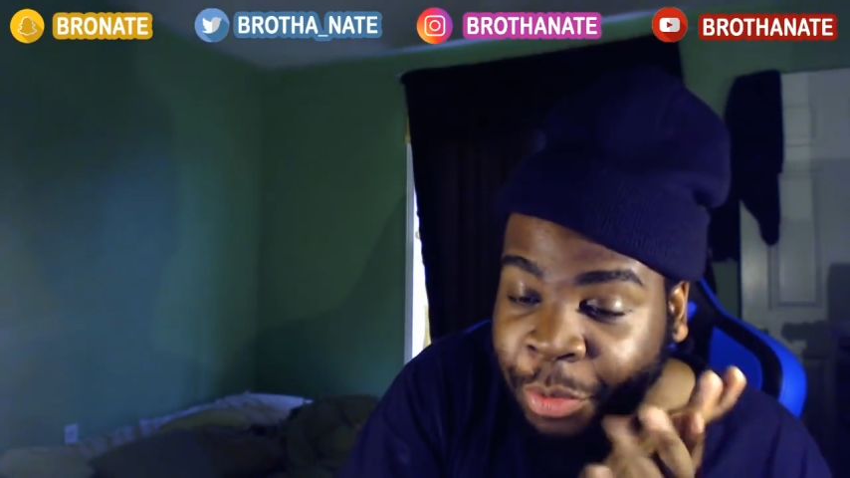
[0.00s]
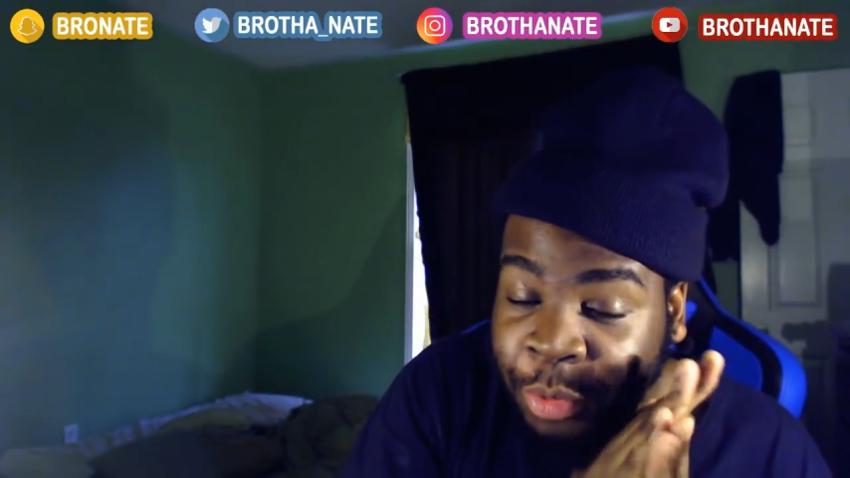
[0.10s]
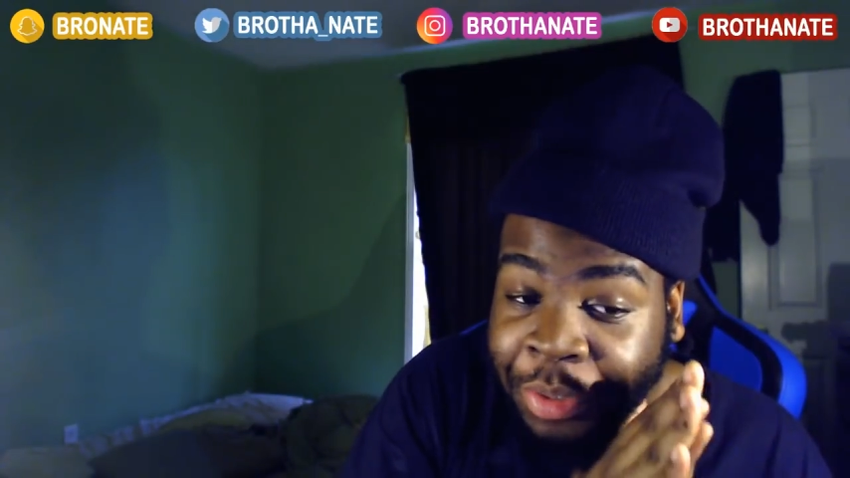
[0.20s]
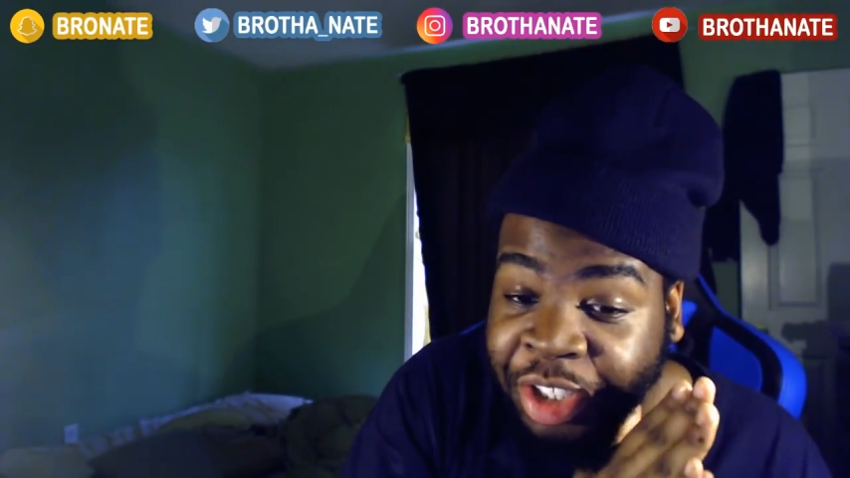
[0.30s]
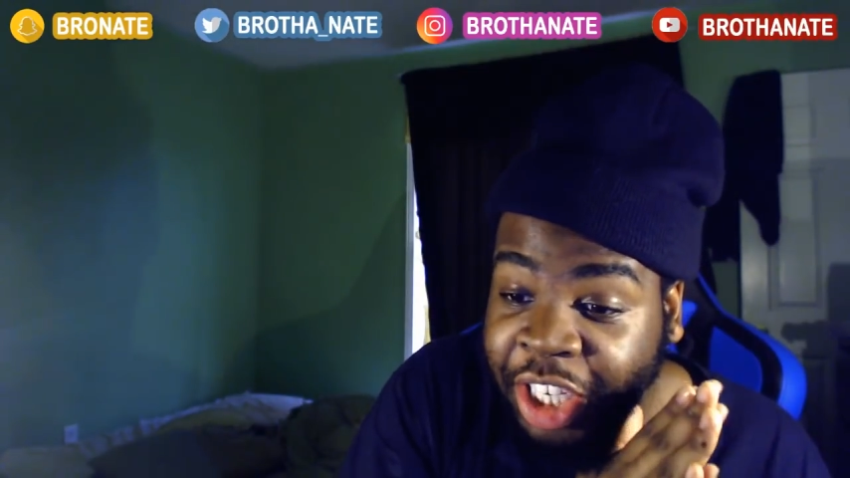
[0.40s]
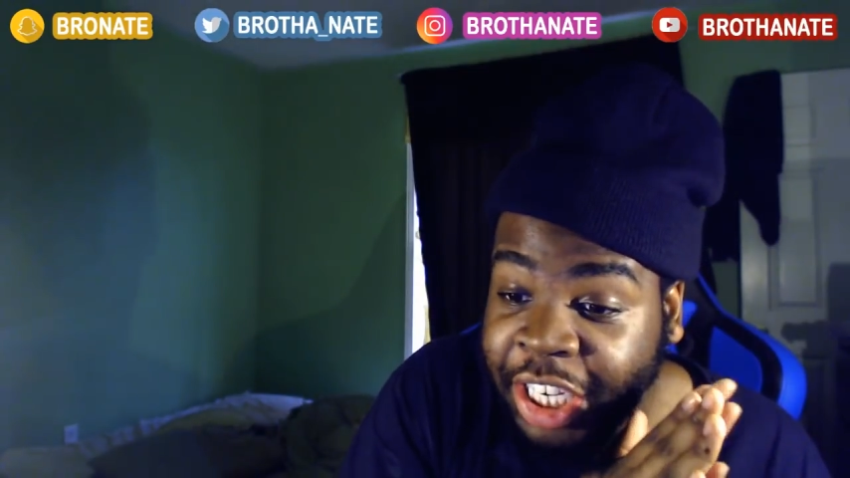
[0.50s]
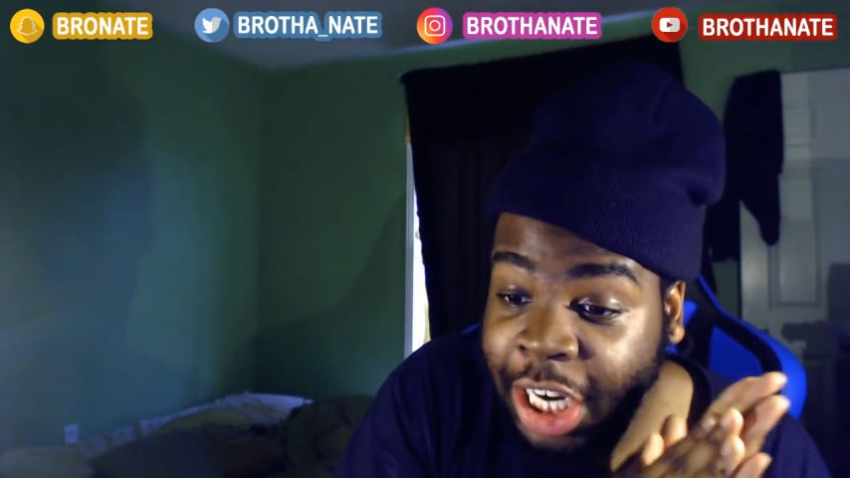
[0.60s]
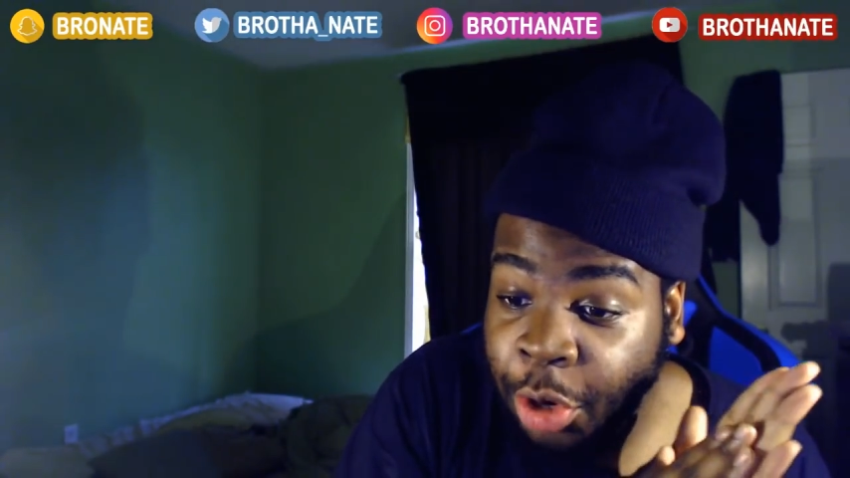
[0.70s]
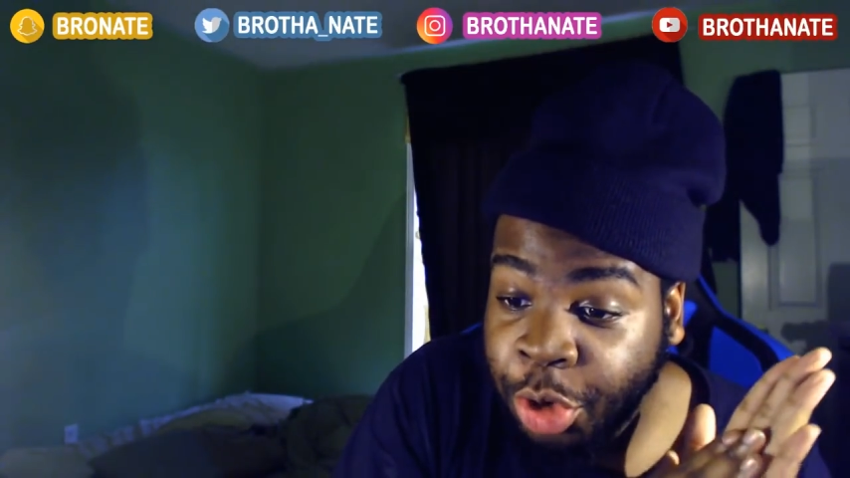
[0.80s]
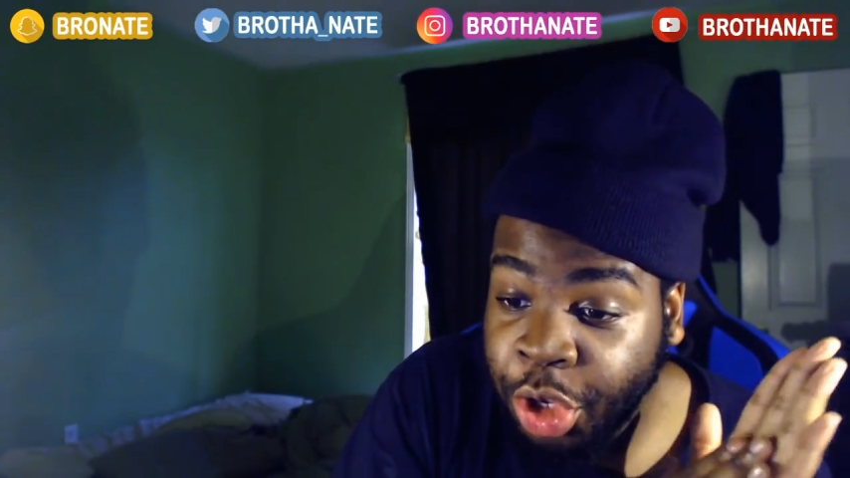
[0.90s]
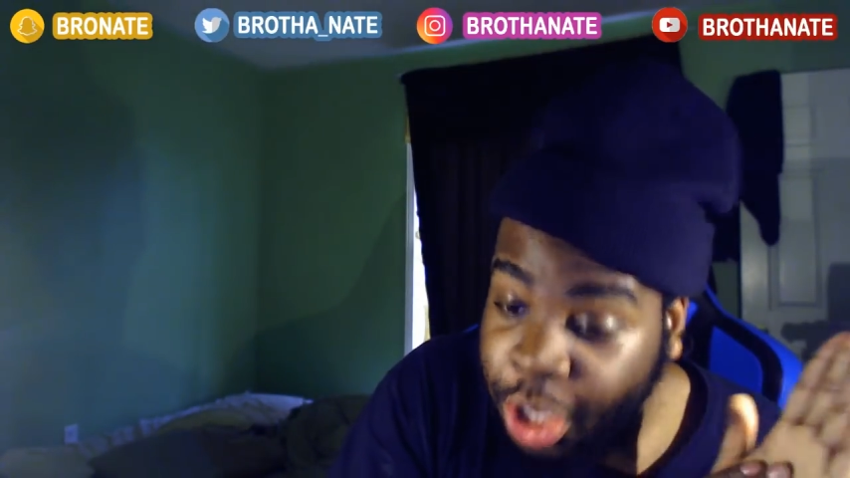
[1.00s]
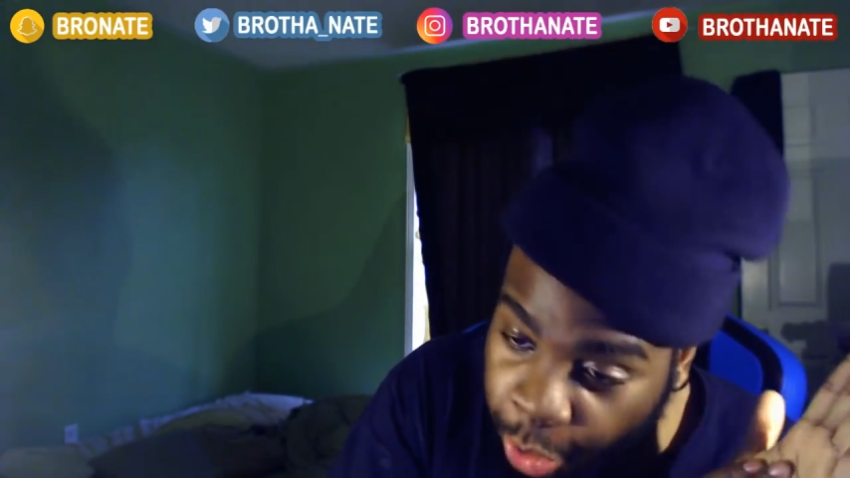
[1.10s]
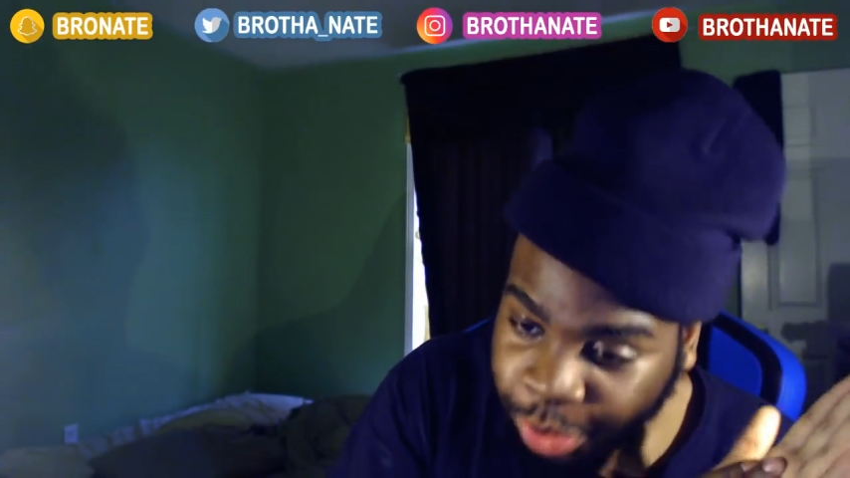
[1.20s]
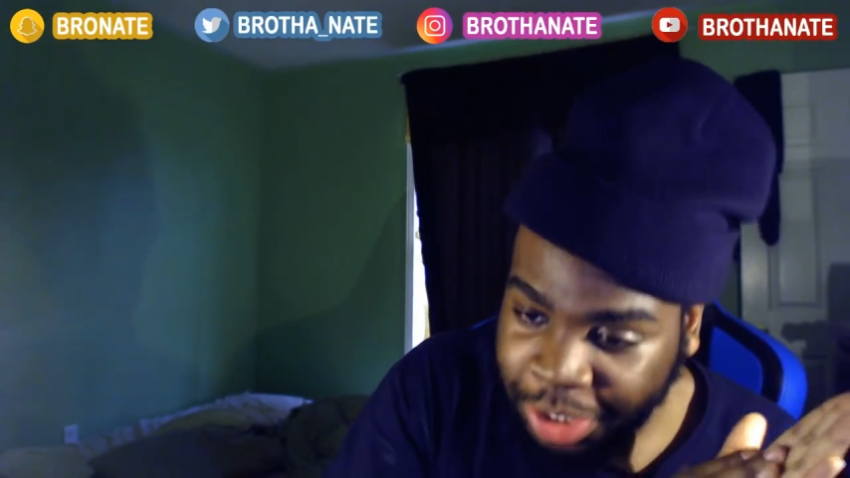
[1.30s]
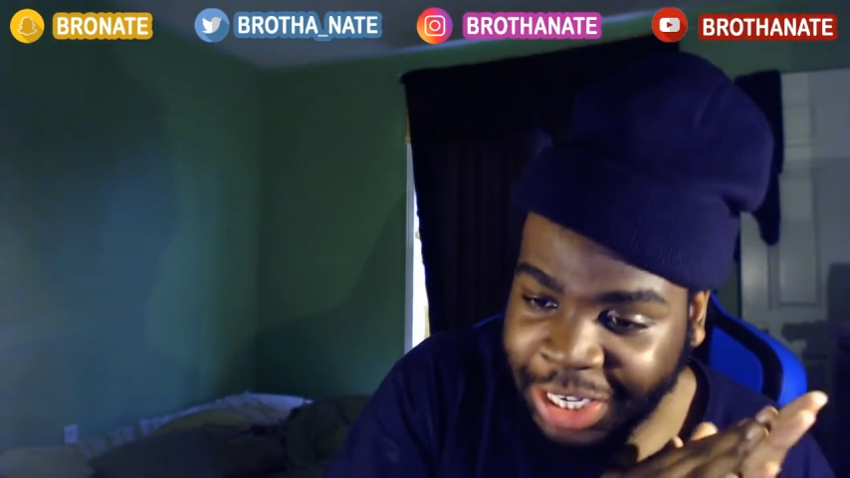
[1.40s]
We be checking out
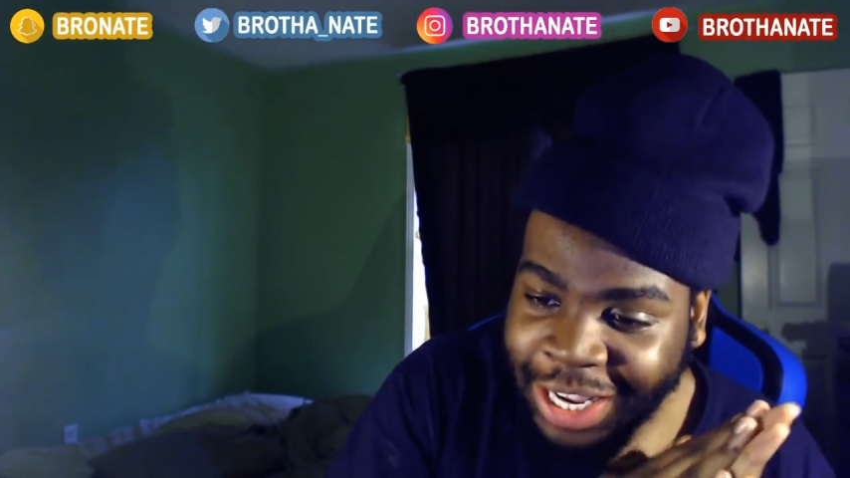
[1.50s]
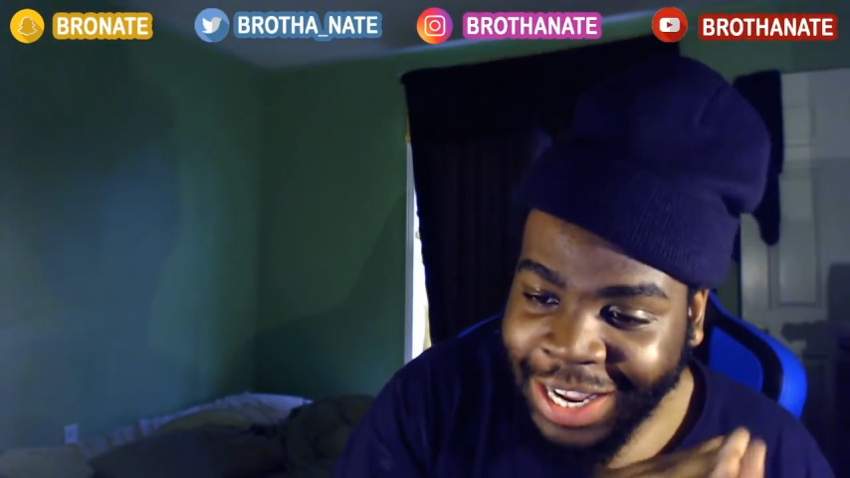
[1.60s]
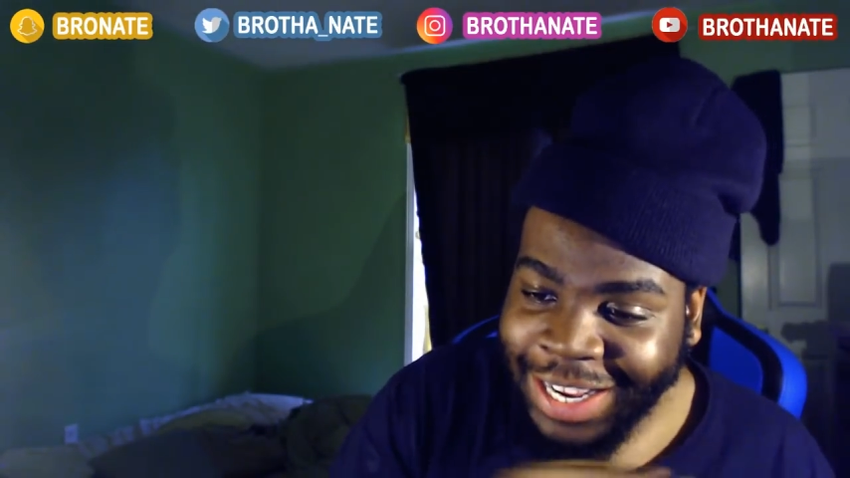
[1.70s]
YONII,